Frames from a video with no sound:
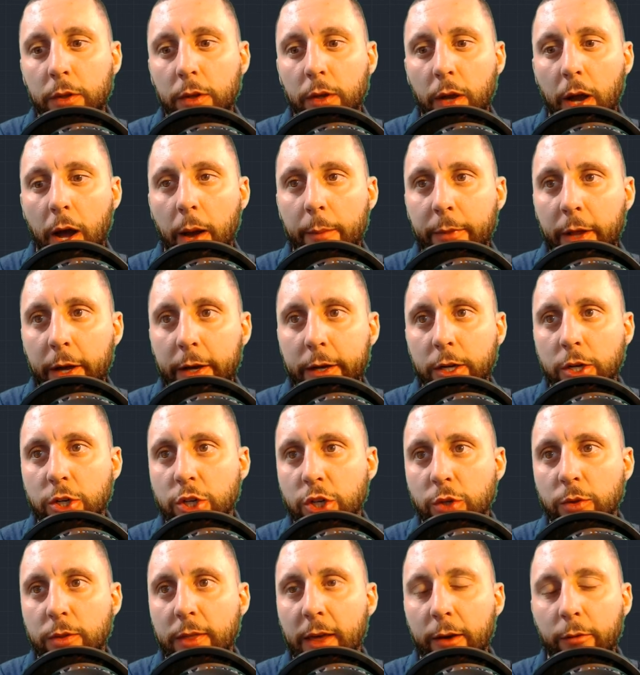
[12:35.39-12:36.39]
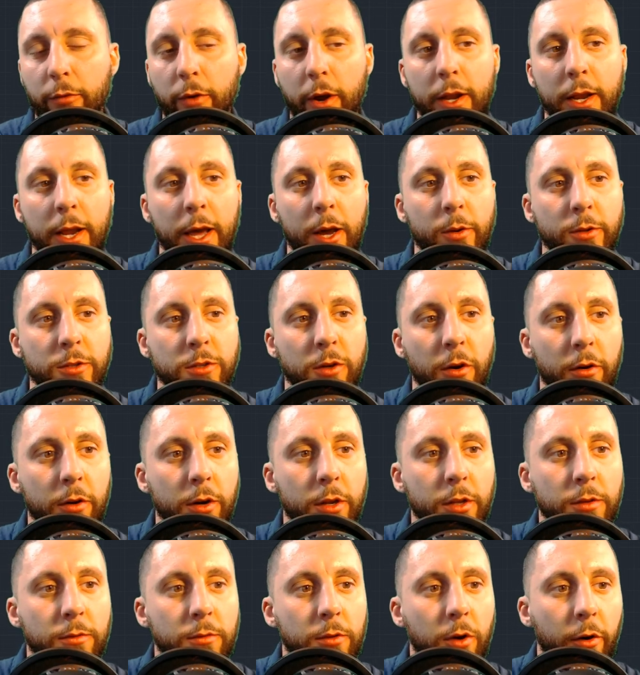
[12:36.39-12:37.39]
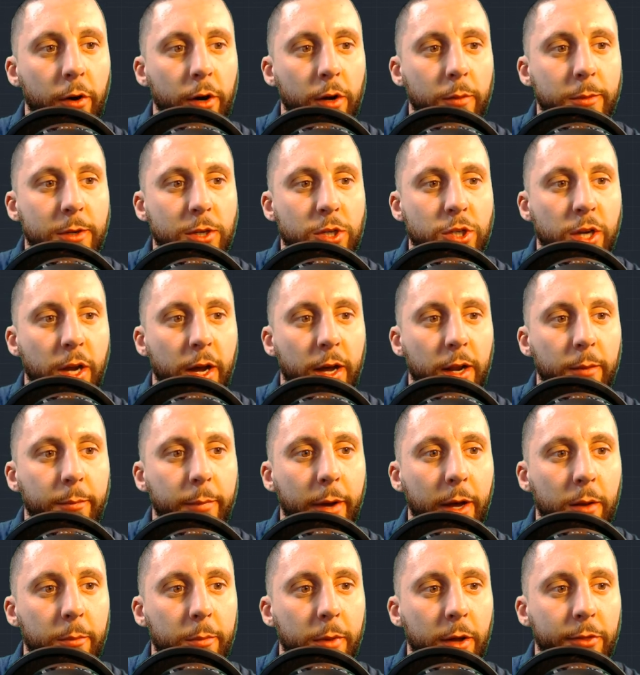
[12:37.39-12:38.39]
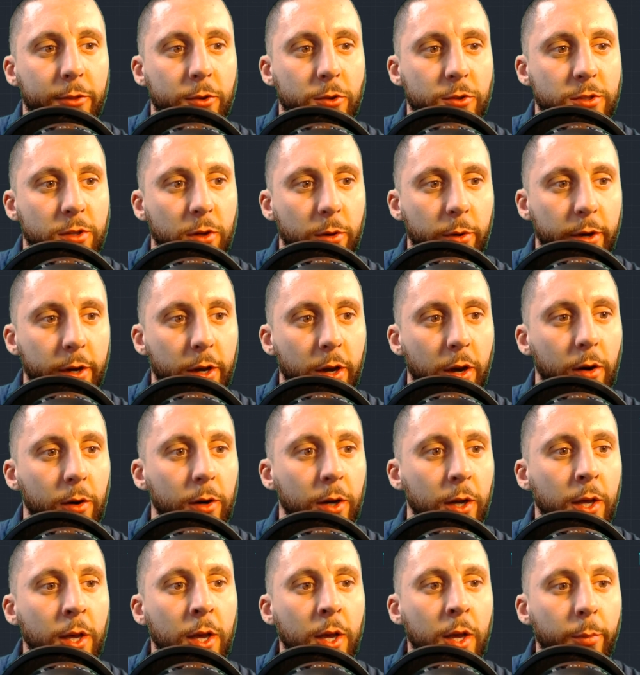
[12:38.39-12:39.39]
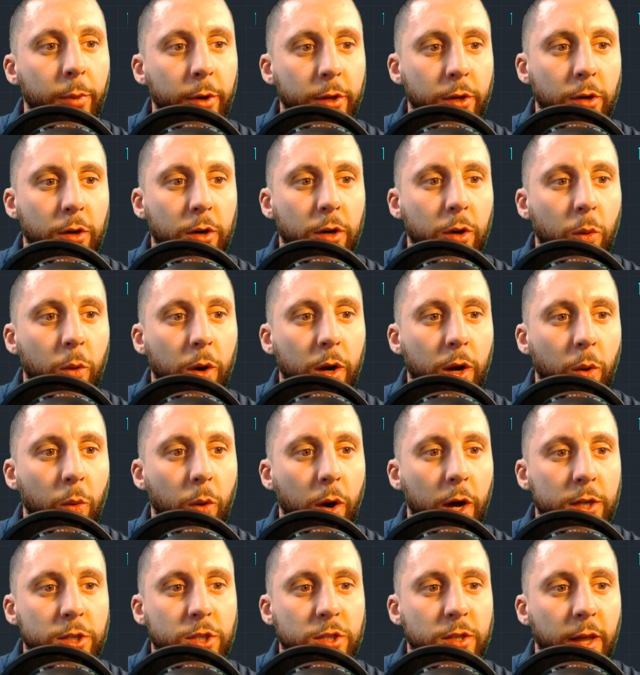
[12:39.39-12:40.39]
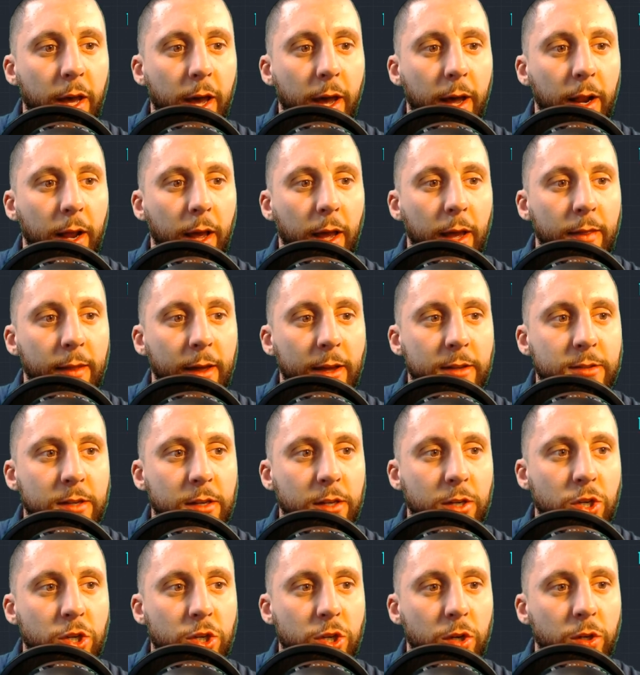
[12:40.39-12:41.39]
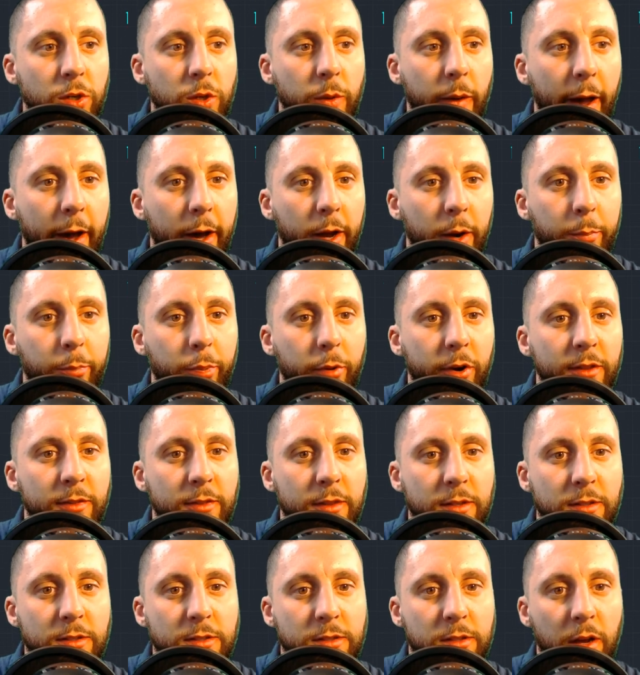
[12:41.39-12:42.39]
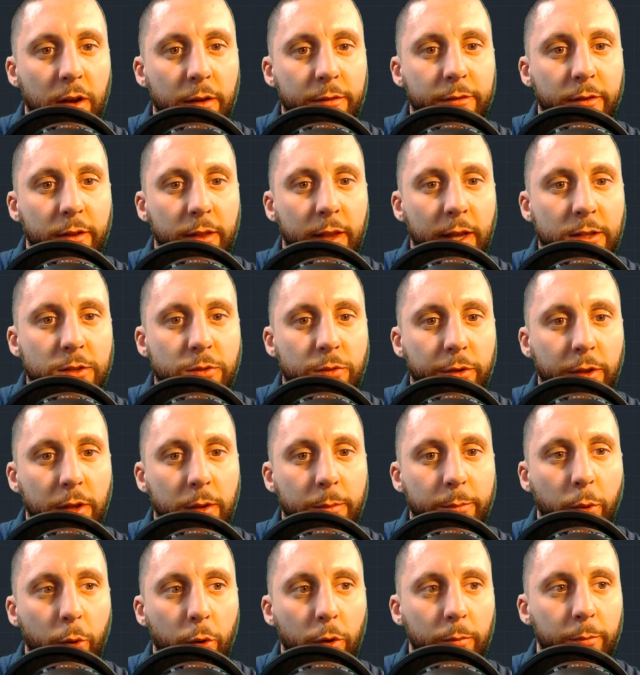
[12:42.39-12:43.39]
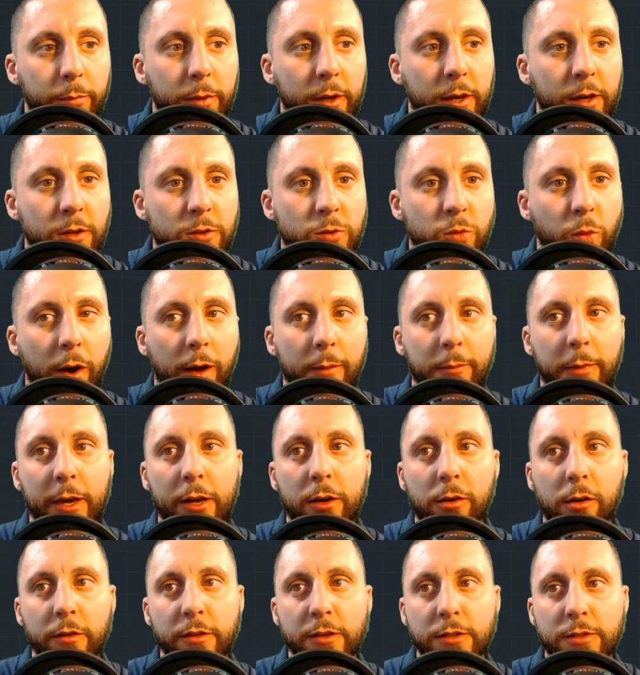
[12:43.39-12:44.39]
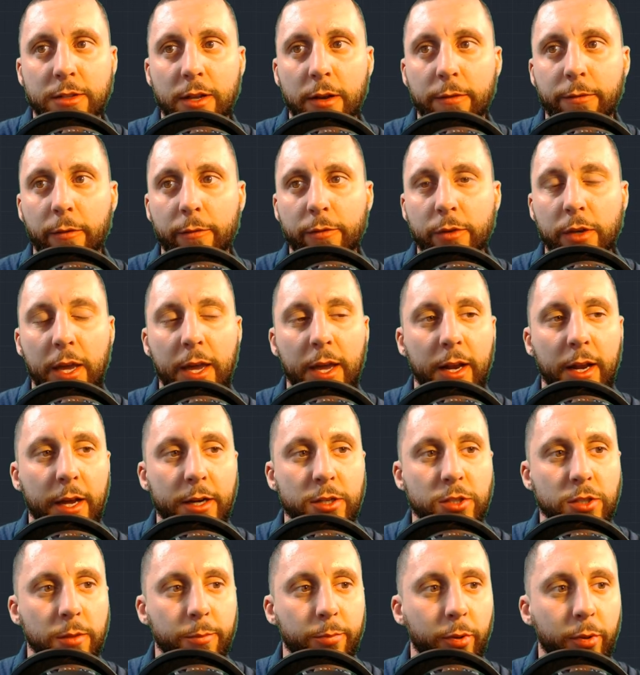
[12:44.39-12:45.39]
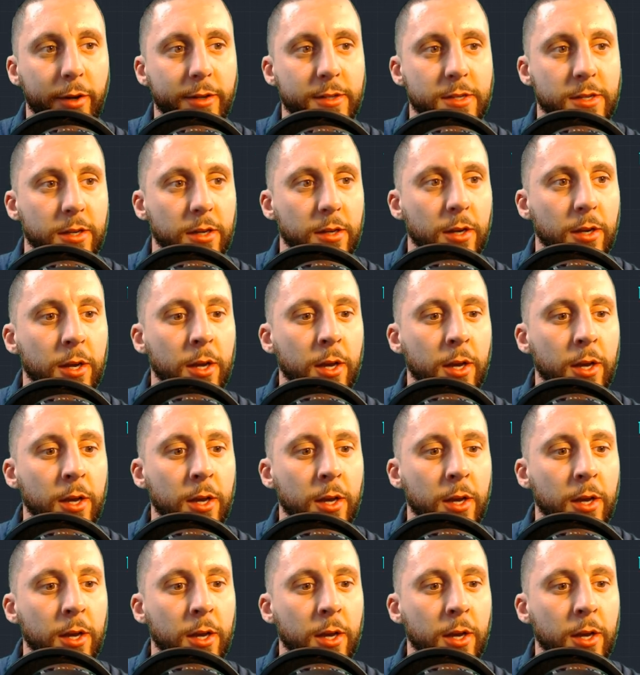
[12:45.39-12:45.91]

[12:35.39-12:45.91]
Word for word: I'm not gonna shoot that right now it's already already been shot about a month or so ago but you're gonna want to watch that and that's gonna show you how to print this stuff and that's really important because why make all this stuff if you can't actually print it